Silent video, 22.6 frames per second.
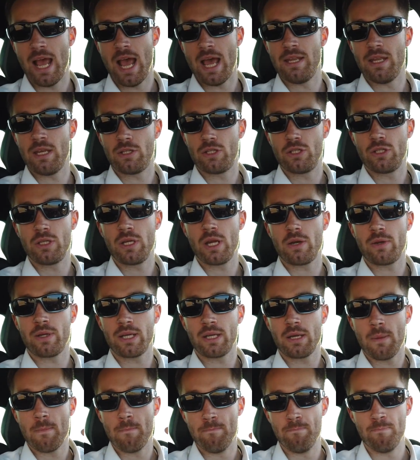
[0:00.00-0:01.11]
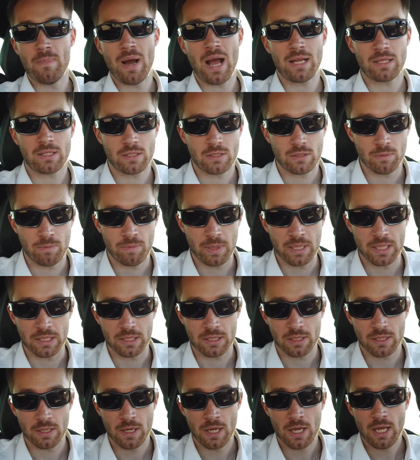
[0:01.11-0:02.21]
an engineering
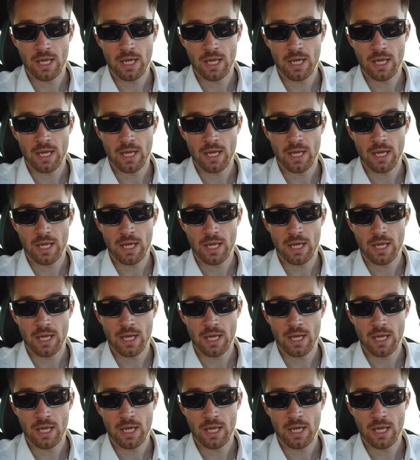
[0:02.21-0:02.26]
masterpiece.